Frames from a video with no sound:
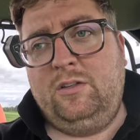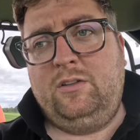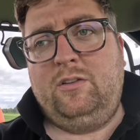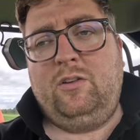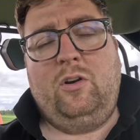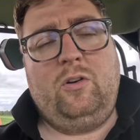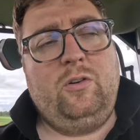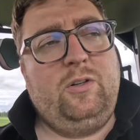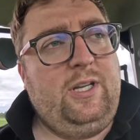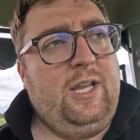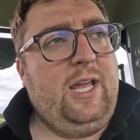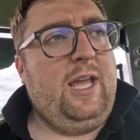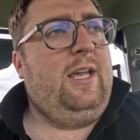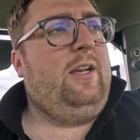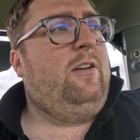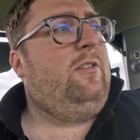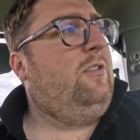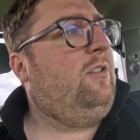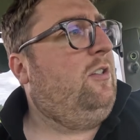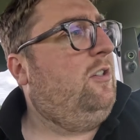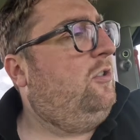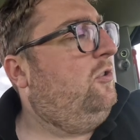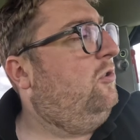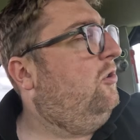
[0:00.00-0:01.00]
30
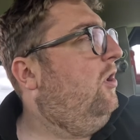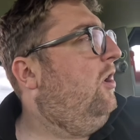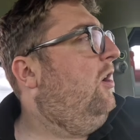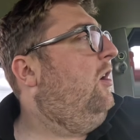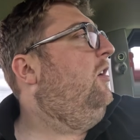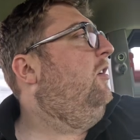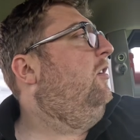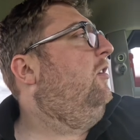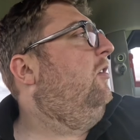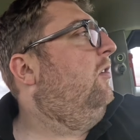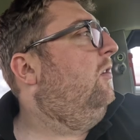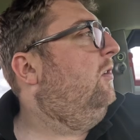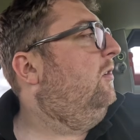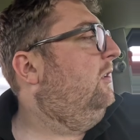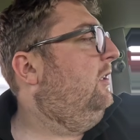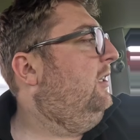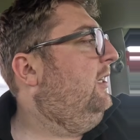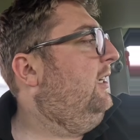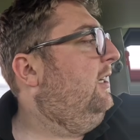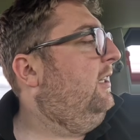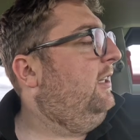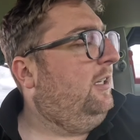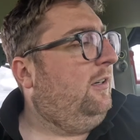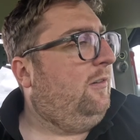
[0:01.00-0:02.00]
acres of straw
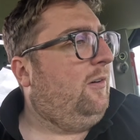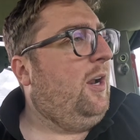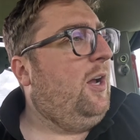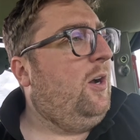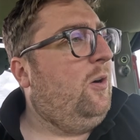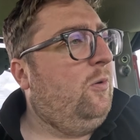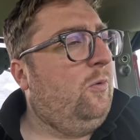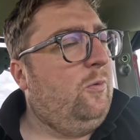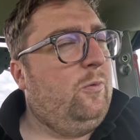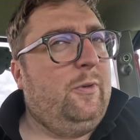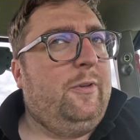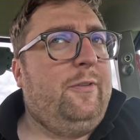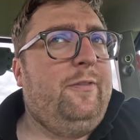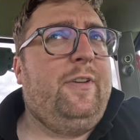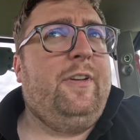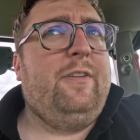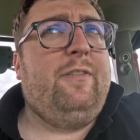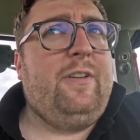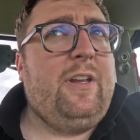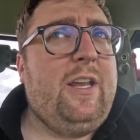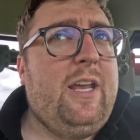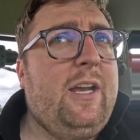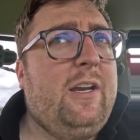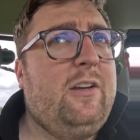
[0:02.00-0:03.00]
currently on the ground. We've
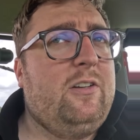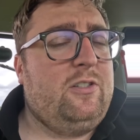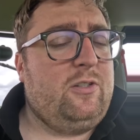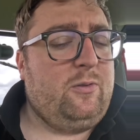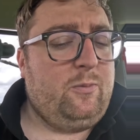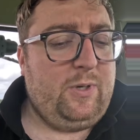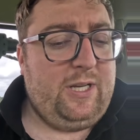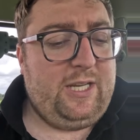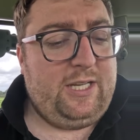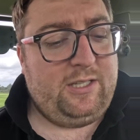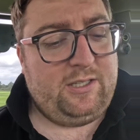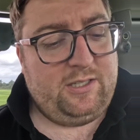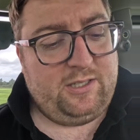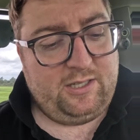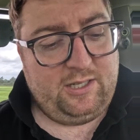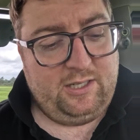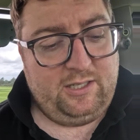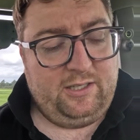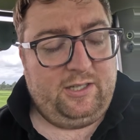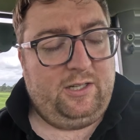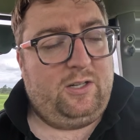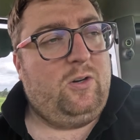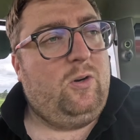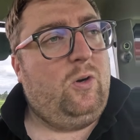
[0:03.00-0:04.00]
50 acres of wheat still
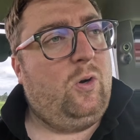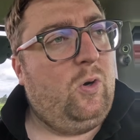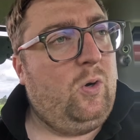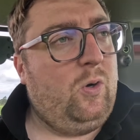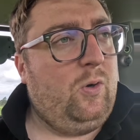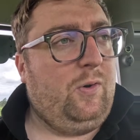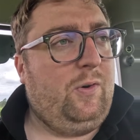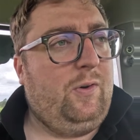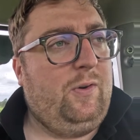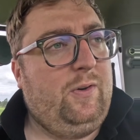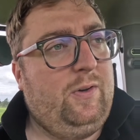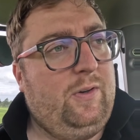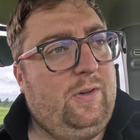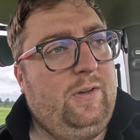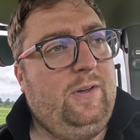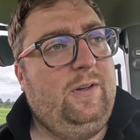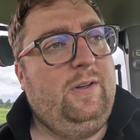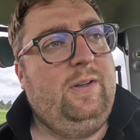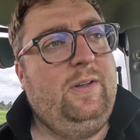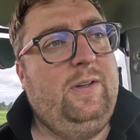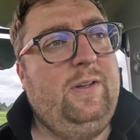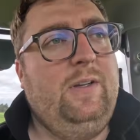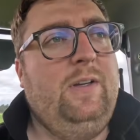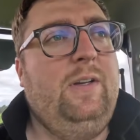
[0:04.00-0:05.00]
to cut.
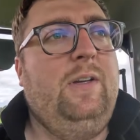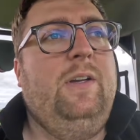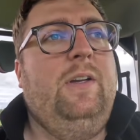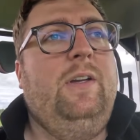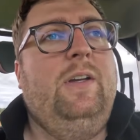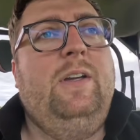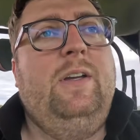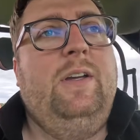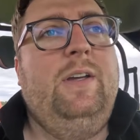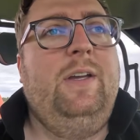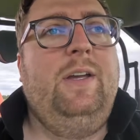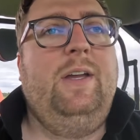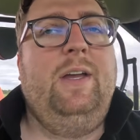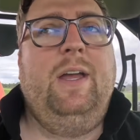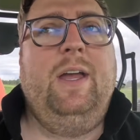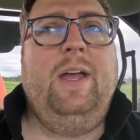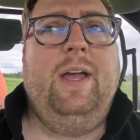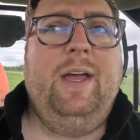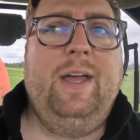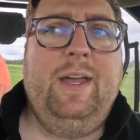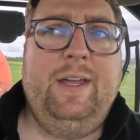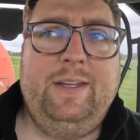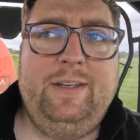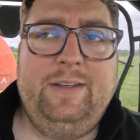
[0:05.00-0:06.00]

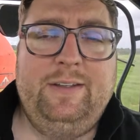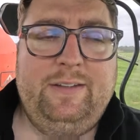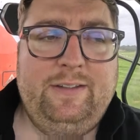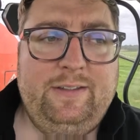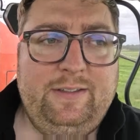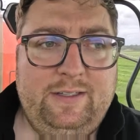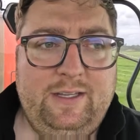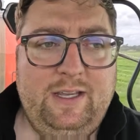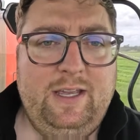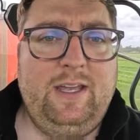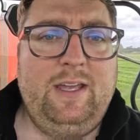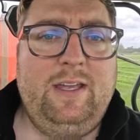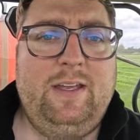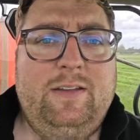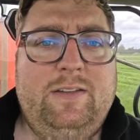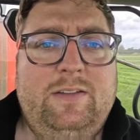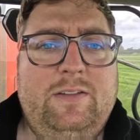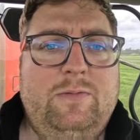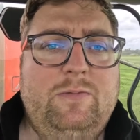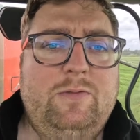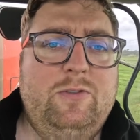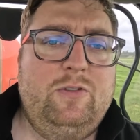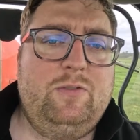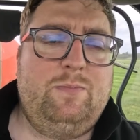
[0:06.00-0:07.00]
And yeah,
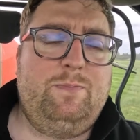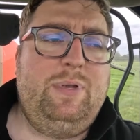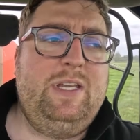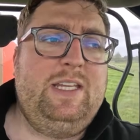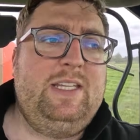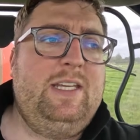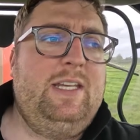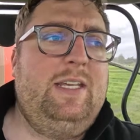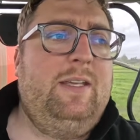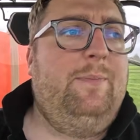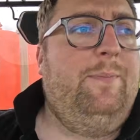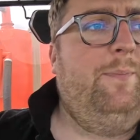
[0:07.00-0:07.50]
so we're just busy.